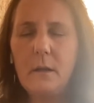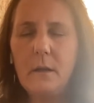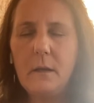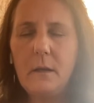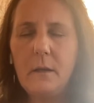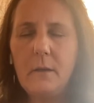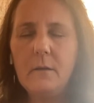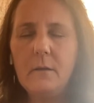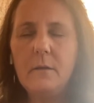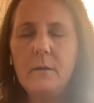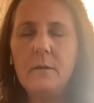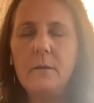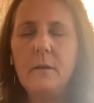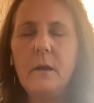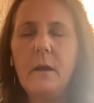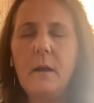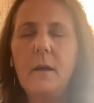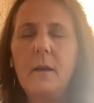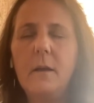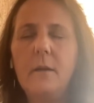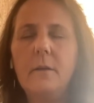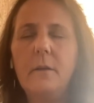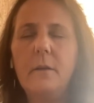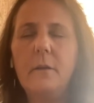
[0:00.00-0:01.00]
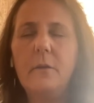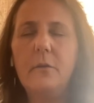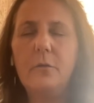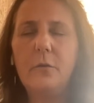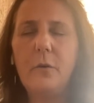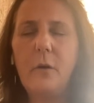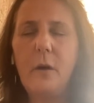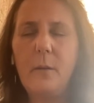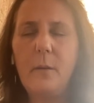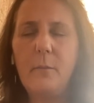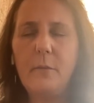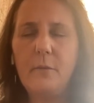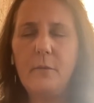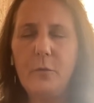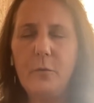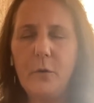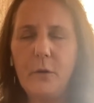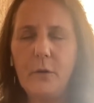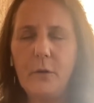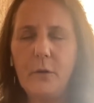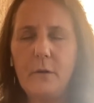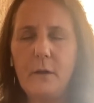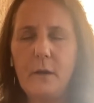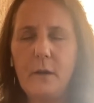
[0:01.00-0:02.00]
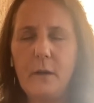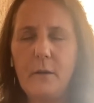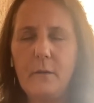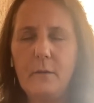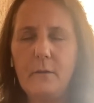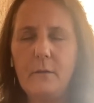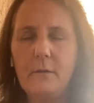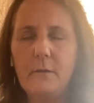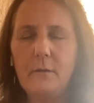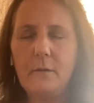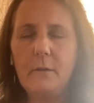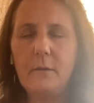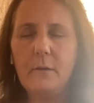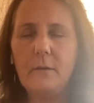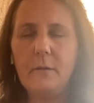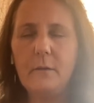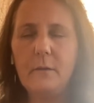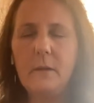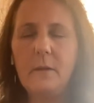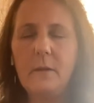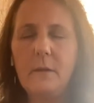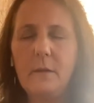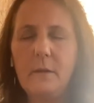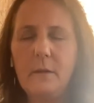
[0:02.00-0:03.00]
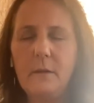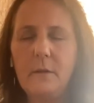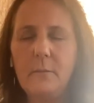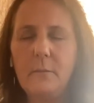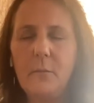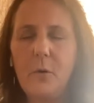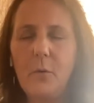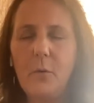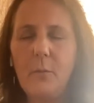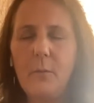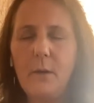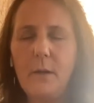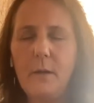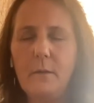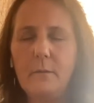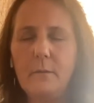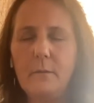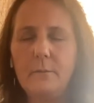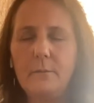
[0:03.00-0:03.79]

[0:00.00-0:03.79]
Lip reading: inside the trauma vortex in this moment.